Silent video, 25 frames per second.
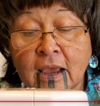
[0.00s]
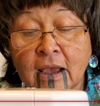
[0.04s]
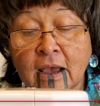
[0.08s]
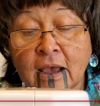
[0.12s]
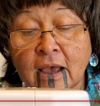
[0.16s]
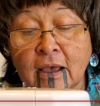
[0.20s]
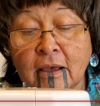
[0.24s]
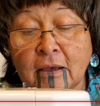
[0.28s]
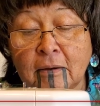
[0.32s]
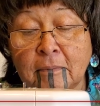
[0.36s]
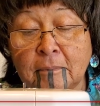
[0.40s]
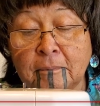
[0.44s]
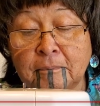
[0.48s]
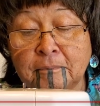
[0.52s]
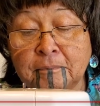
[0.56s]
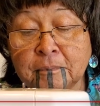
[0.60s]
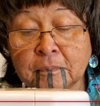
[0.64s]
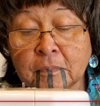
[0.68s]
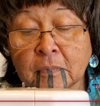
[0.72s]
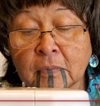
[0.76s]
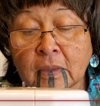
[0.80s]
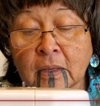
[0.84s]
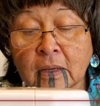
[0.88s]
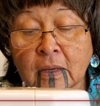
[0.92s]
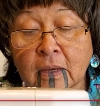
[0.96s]

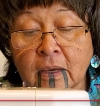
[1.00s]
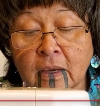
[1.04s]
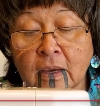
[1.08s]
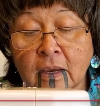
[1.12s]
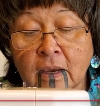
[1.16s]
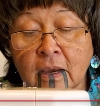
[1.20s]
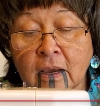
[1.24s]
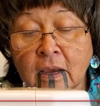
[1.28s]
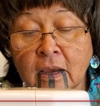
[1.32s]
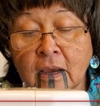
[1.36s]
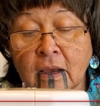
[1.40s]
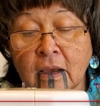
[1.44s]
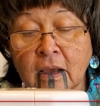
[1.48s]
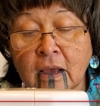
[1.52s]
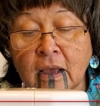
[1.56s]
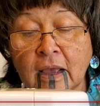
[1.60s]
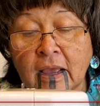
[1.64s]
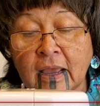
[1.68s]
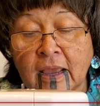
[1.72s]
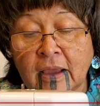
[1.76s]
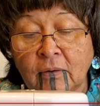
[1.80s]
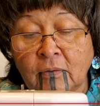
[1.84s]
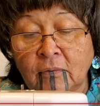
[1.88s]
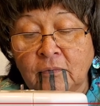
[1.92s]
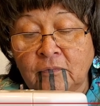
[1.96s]

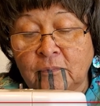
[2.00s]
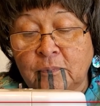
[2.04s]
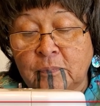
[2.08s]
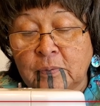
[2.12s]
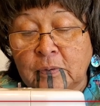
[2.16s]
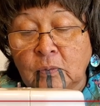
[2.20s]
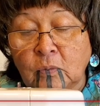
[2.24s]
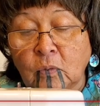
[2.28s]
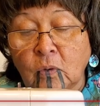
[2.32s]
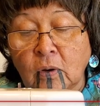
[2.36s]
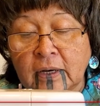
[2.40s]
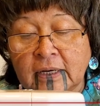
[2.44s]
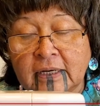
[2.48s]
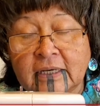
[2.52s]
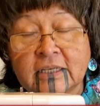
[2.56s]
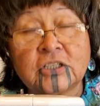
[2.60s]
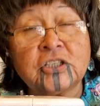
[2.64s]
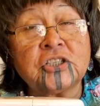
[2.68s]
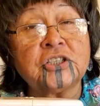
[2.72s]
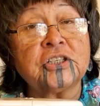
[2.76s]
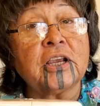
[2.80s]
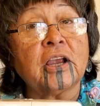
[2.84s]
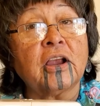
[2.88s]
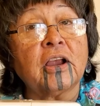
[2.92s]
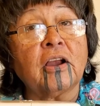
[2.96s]
I've been wanting to
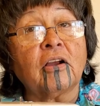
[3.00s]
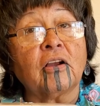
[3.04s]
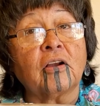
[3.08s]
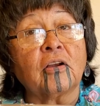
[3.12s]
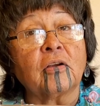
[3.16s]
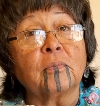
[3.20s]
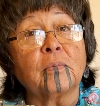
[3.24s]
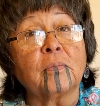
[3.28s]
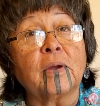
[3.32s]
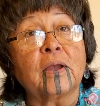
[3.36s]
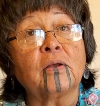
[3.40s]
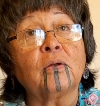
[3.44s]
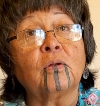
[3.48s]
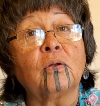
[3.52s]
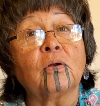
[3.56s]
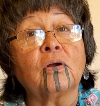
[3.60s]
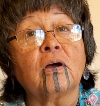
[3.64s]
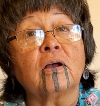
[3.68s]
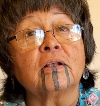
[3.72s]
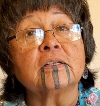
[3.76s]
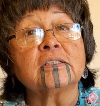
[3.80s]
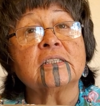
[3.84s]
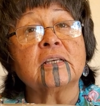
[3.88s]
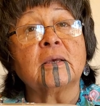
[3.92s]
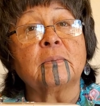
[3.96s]
share my whole
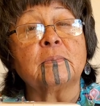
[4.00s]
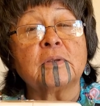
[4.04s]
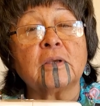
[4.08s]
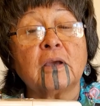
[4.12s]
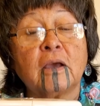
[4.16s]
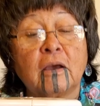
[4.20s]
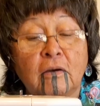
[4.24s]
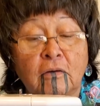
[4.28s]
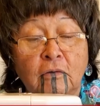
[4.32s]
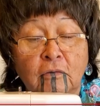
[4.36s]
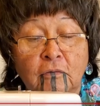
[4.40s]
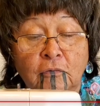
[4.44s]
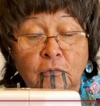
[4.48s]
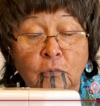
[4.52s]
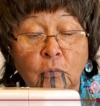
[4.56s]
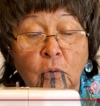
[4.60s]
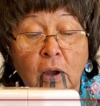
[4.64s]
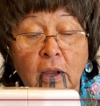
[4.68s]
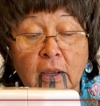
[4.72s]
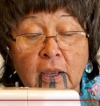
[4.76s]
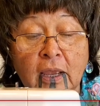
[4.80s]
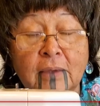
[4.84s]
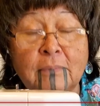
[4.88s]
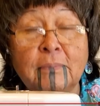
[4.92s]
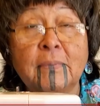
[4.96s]
concept of
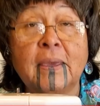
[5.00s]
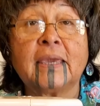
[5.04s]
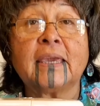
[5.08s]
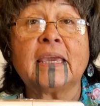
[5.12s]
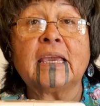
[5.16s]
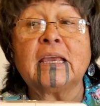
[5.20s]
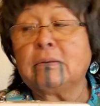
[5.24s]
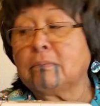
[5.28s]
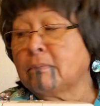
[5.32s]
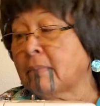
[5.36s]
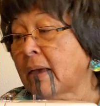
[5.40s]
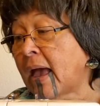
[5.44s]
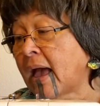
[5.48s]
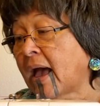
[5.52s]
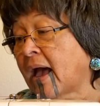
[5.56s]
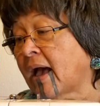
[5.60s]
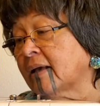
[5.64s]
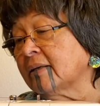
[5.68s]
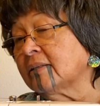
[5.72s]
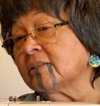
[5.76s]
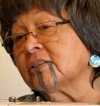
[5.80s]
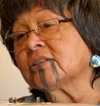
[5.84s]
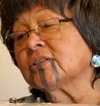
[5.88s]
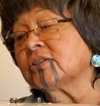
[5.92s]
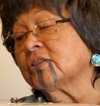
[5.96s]
why I'm making
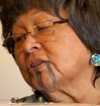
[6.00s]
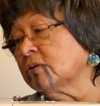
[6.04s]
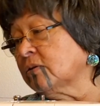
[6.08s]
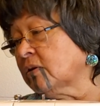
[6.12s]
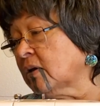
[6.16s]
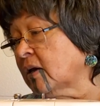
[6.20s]
masks